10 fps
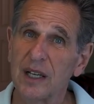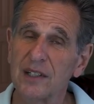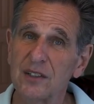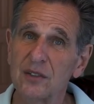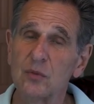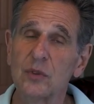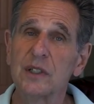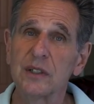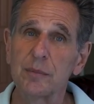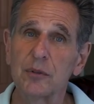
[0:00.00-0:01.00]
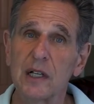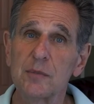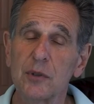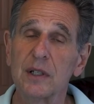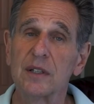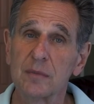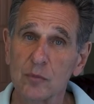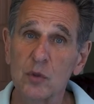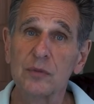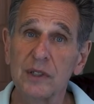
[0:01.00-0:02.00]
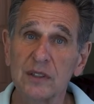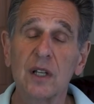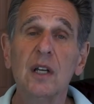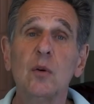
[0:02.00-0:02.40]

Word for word: And she's really prospered in the movies,